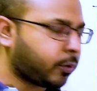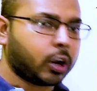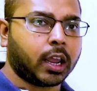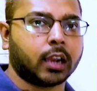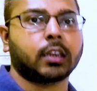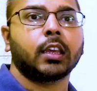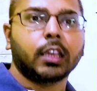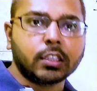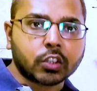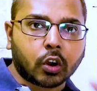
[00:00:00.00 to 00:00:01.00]
product
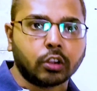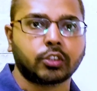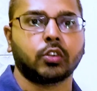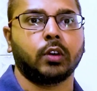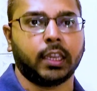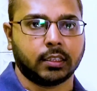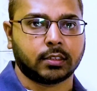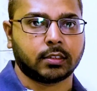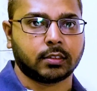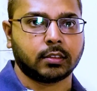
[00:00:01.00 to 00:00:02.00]
is also
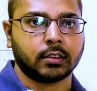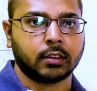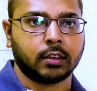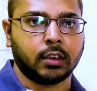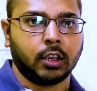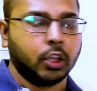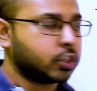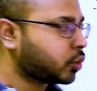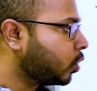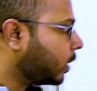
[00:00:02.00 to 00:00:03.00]
S.
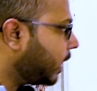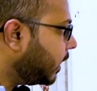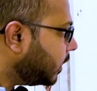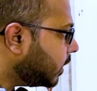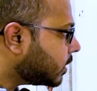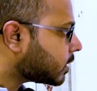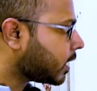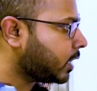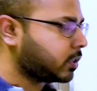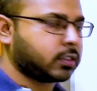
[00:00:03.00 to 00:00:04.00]
So in this
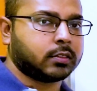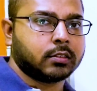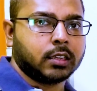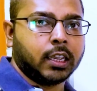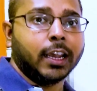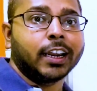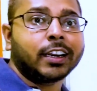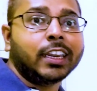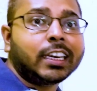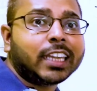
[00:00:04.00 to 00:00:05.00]
case,
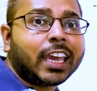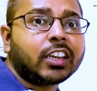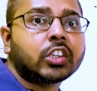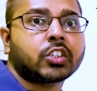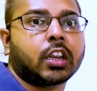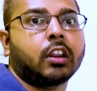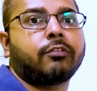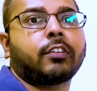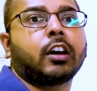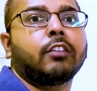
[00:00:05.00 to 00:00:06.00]
retention
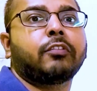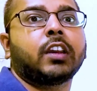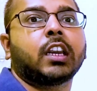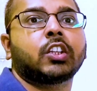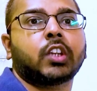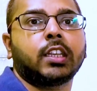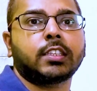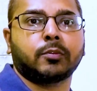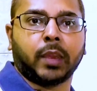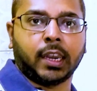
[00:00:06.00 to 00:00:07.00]
of configuration
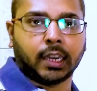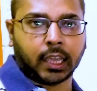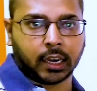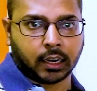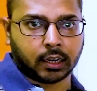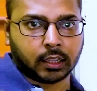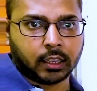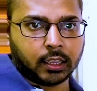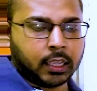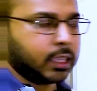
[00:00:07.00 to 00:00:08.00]
is maintained.
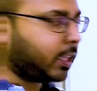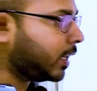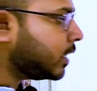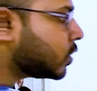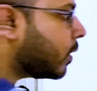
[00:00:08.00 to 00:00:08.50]
That is